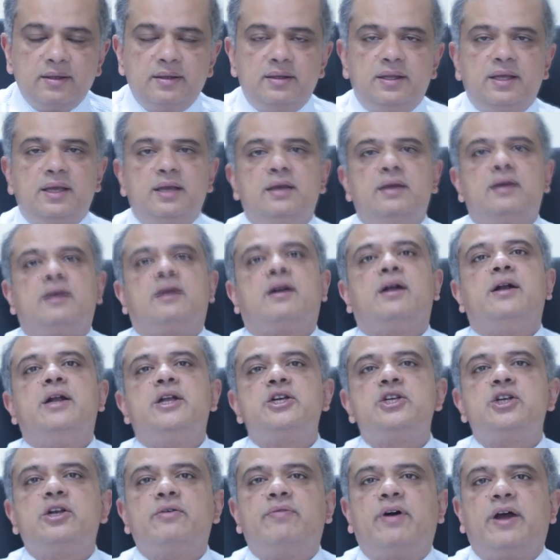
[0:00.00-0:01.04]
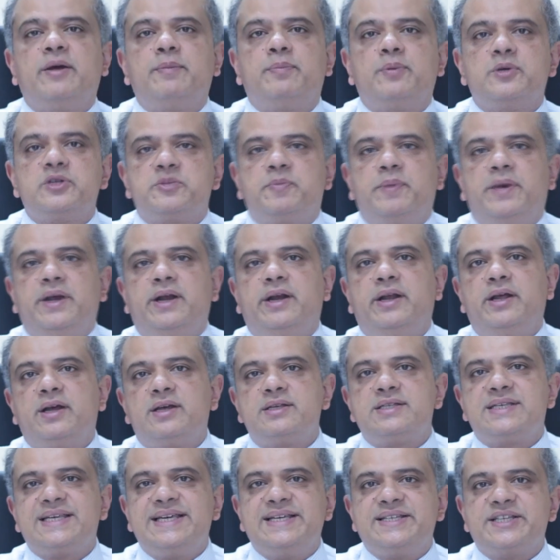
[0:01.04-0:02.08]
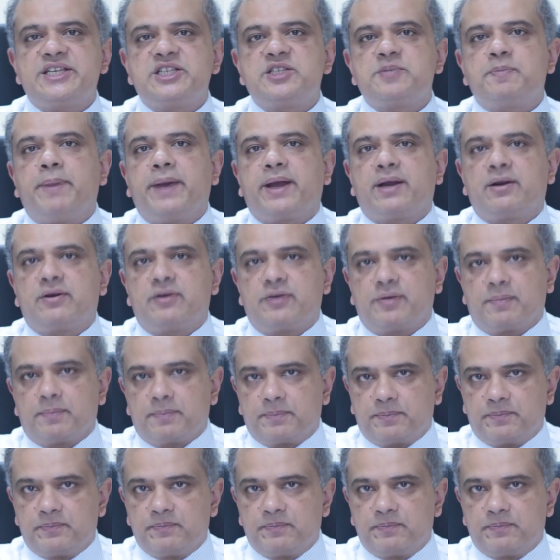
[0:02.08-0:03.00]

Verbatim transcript: The condition of hypospadias is a spectrum.